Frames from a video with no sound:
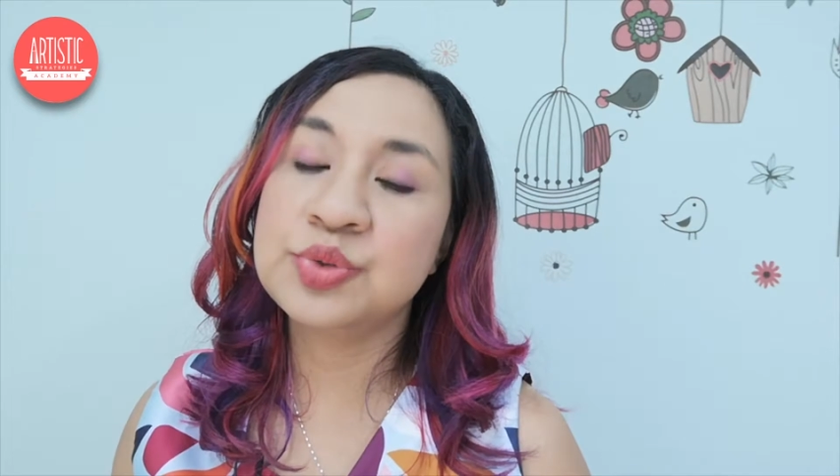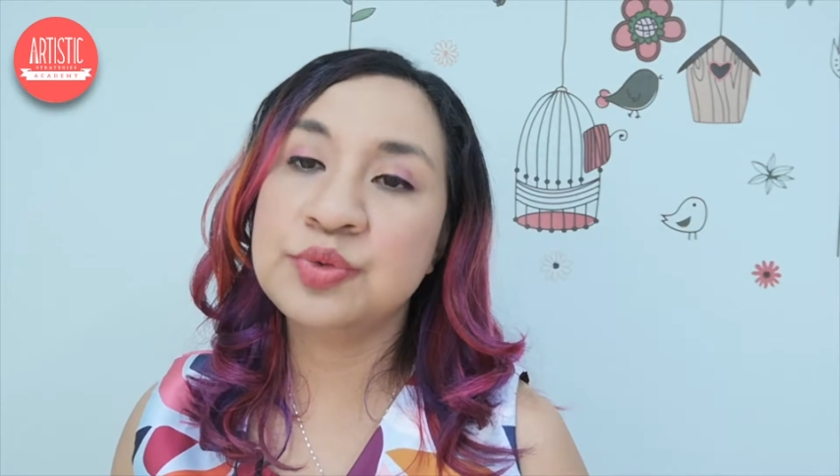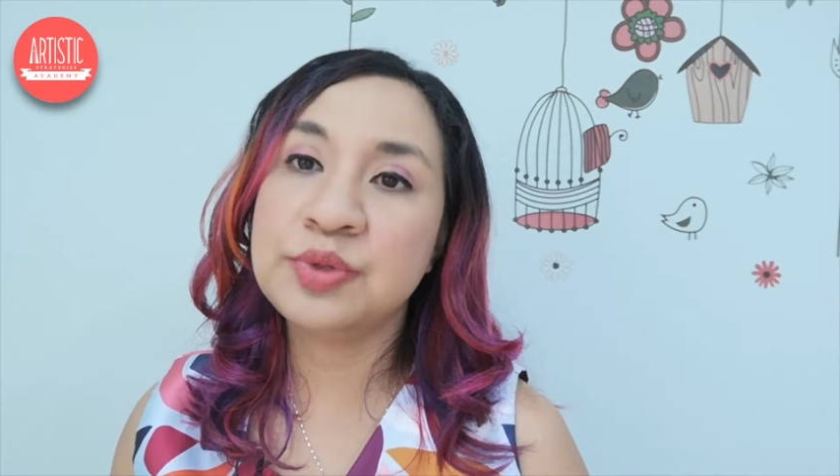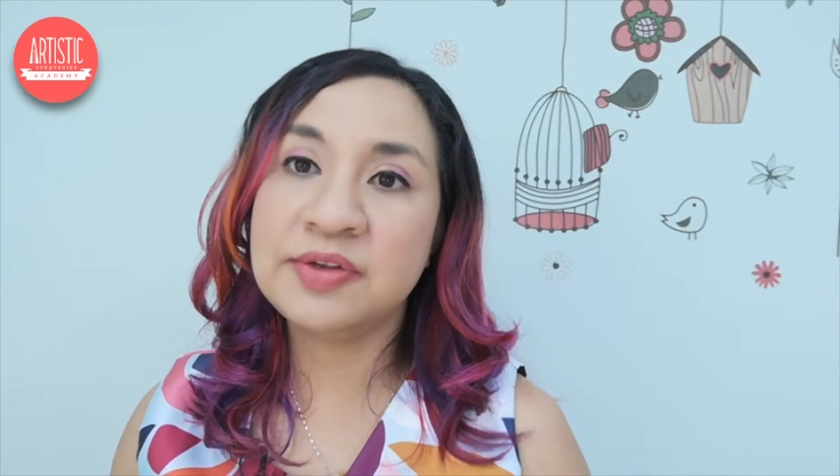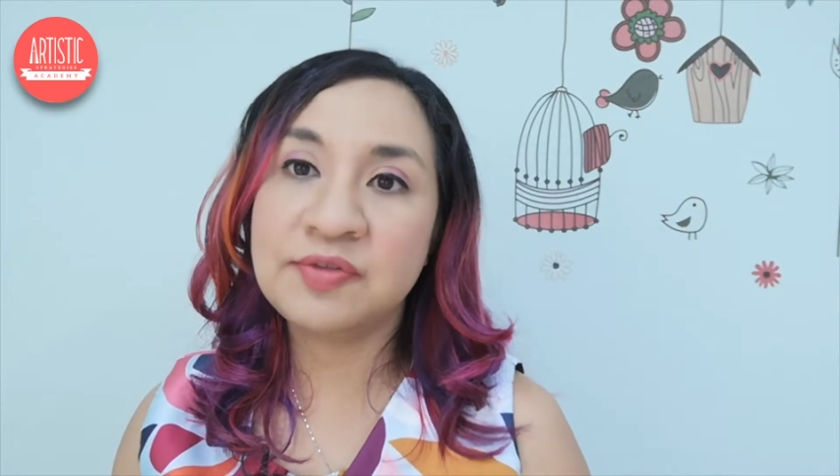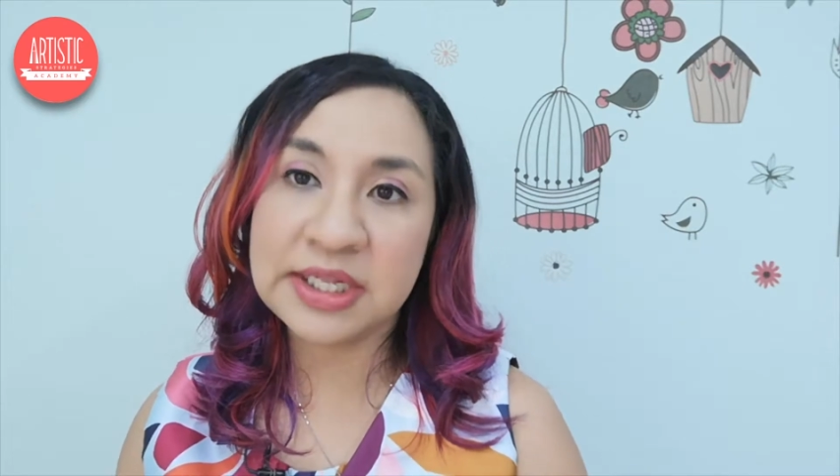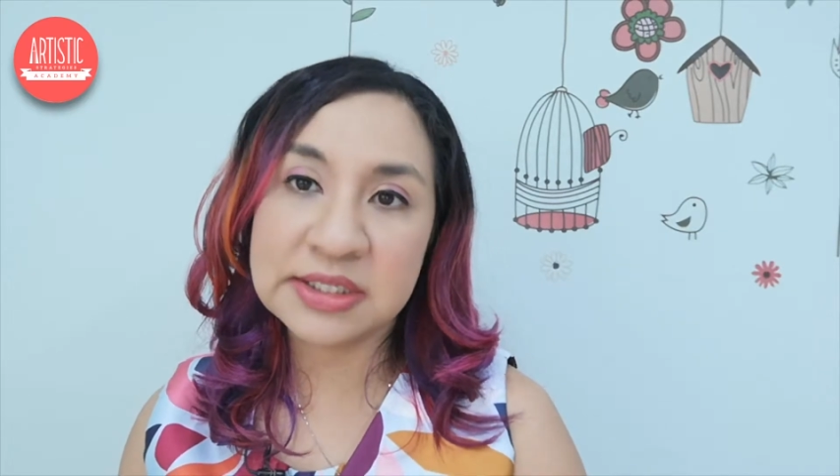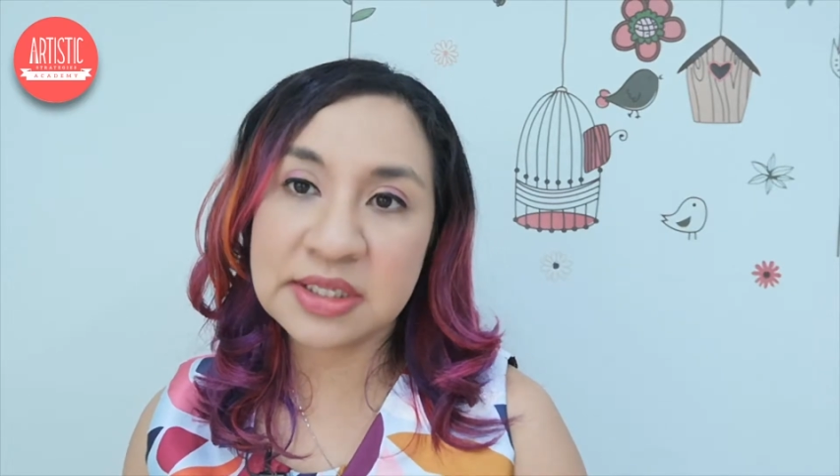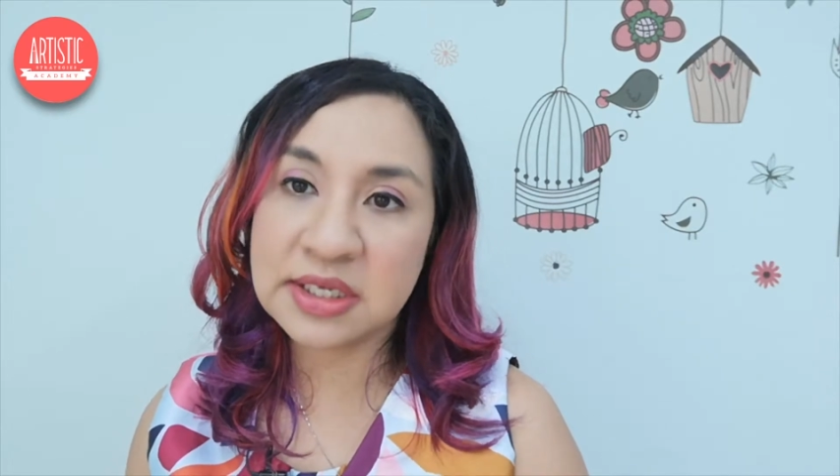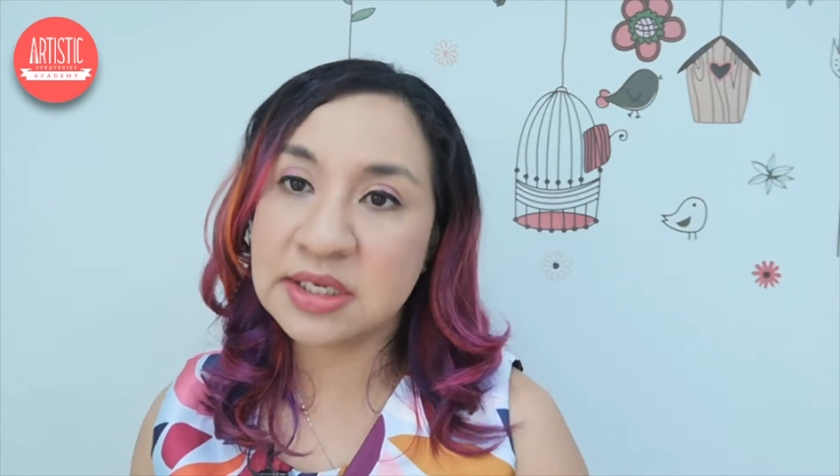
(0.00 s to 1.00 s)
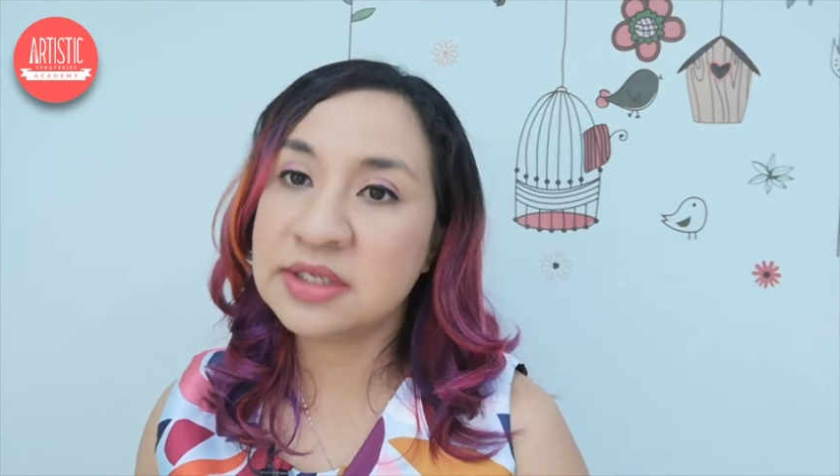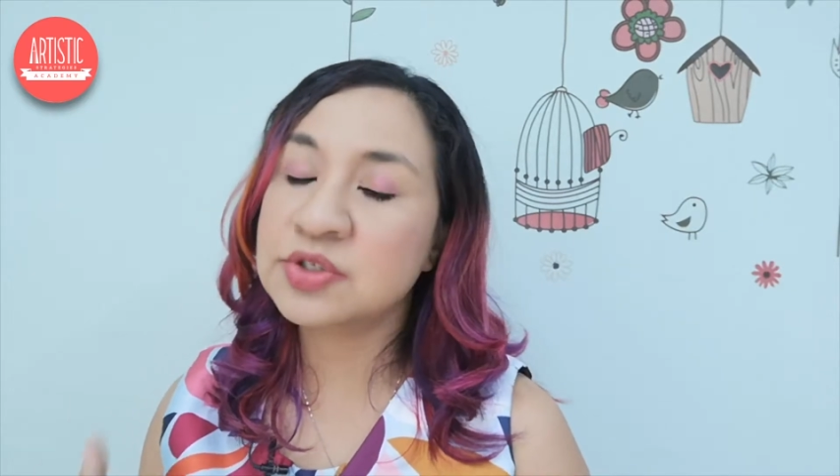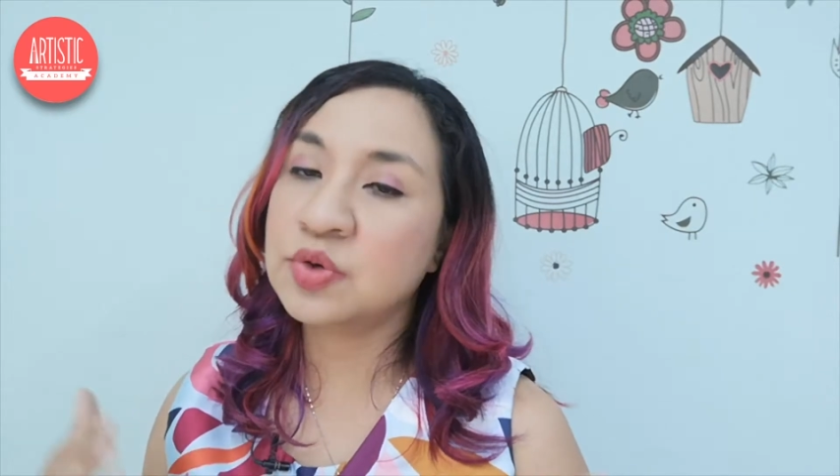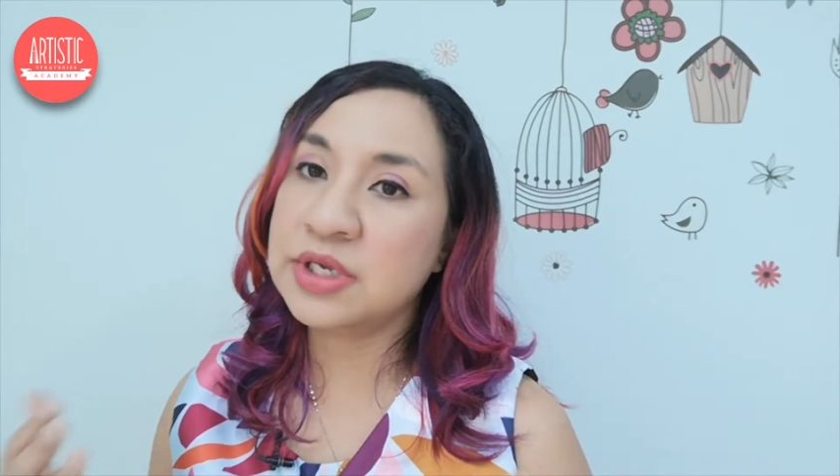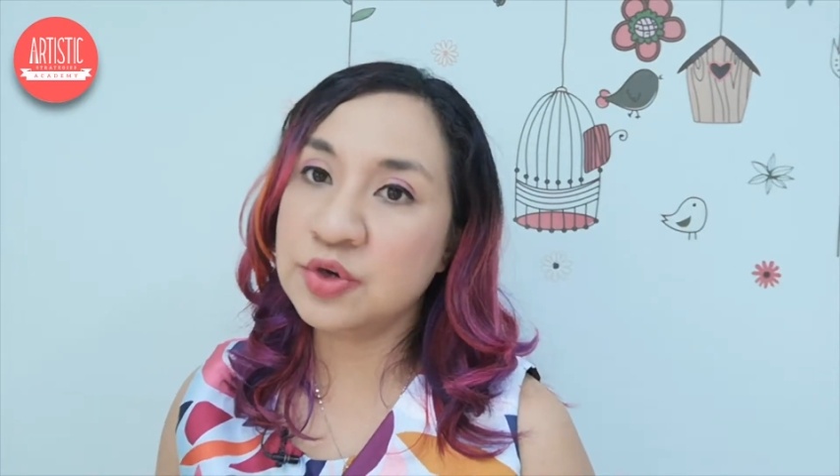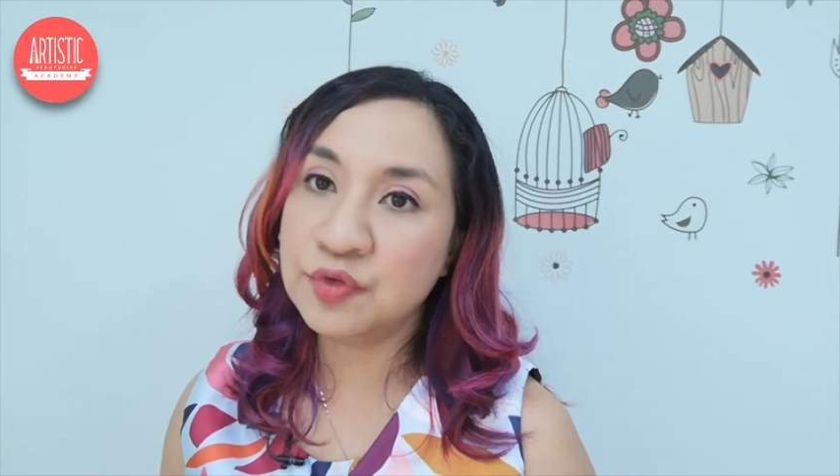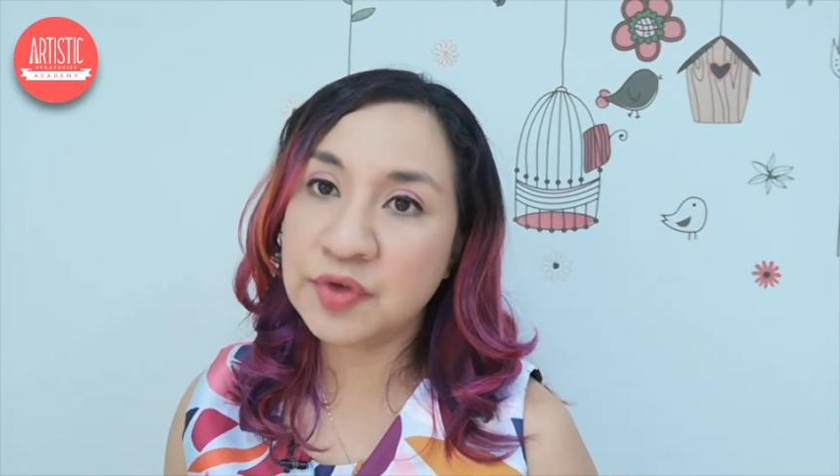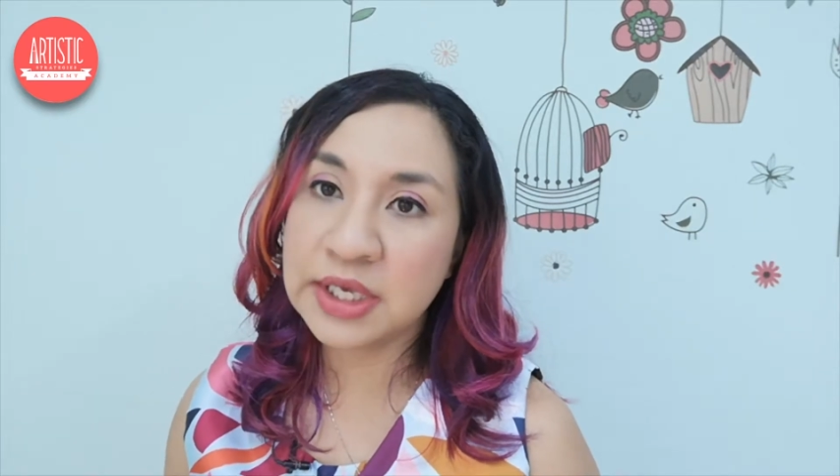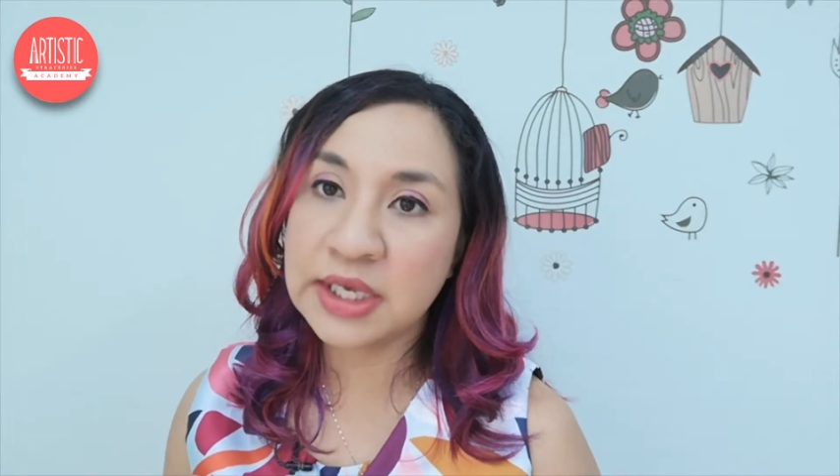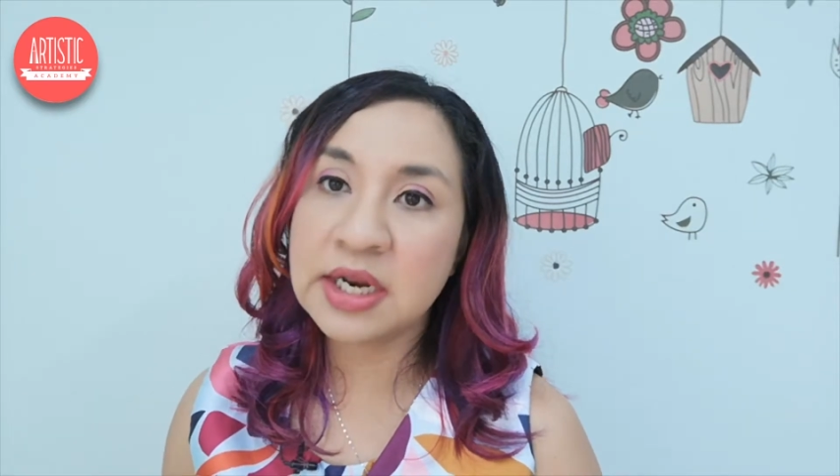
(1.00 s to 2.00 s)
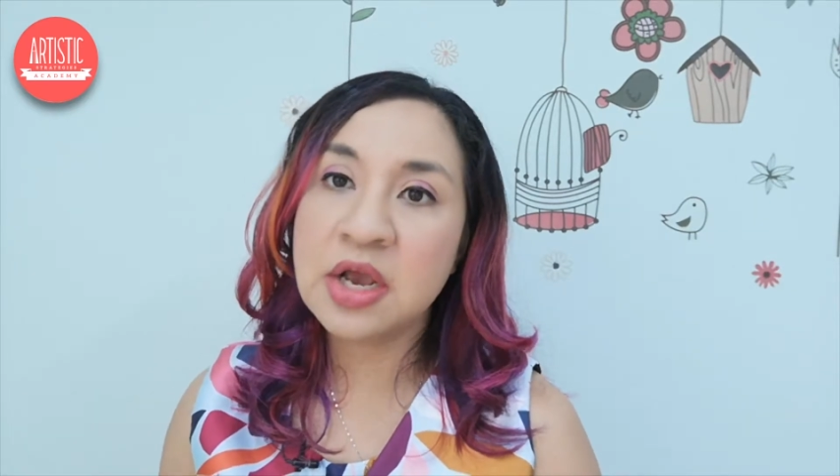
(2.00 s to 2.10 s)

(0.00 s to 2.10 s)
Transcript: to invent things or innovate,